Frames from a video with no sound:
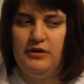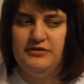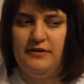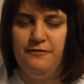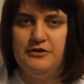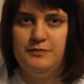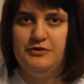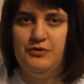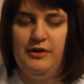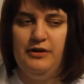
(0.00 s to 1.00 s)
It differs
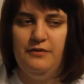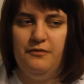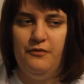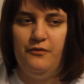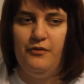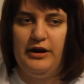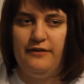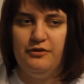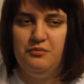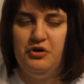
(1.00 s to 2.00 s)
between
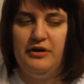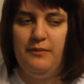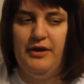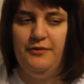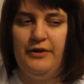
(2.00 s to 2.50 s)
whatever mood I'm in,